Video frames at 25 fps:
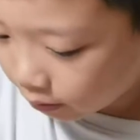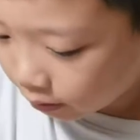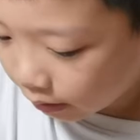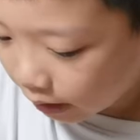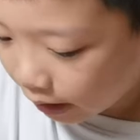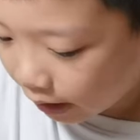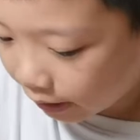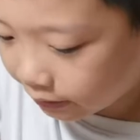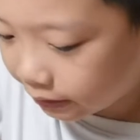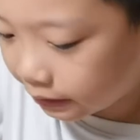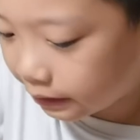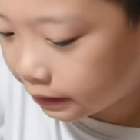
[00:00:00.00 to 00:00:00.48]

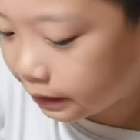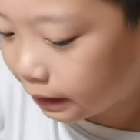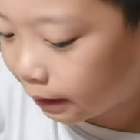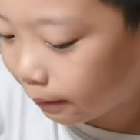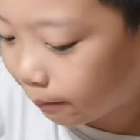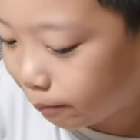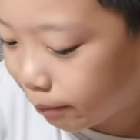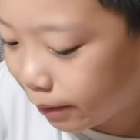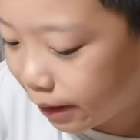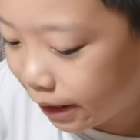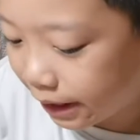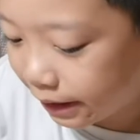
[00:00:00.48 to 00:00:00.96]

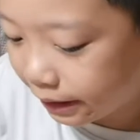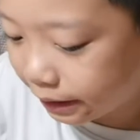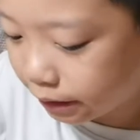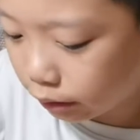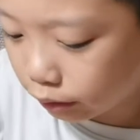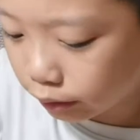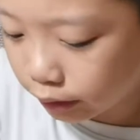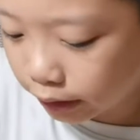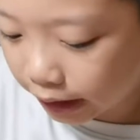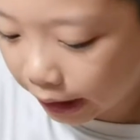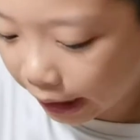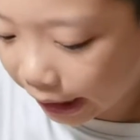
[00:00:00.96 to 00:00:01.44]
SSMB,
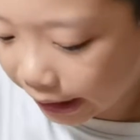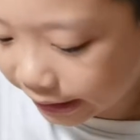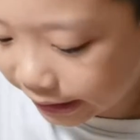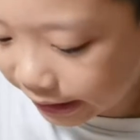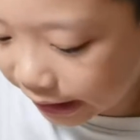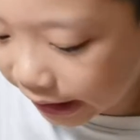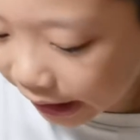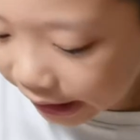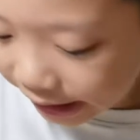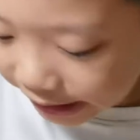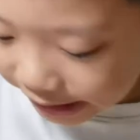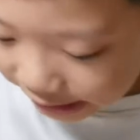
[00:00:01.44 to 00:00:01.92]
don't get
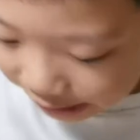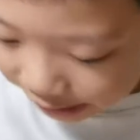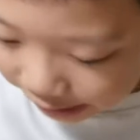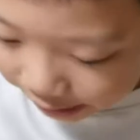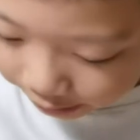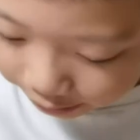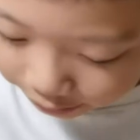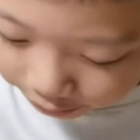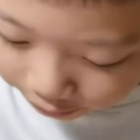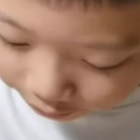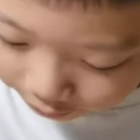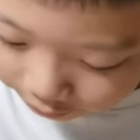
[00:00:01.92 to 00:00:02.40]

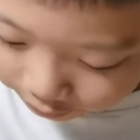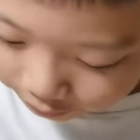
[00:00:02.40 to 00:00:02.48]
eaten.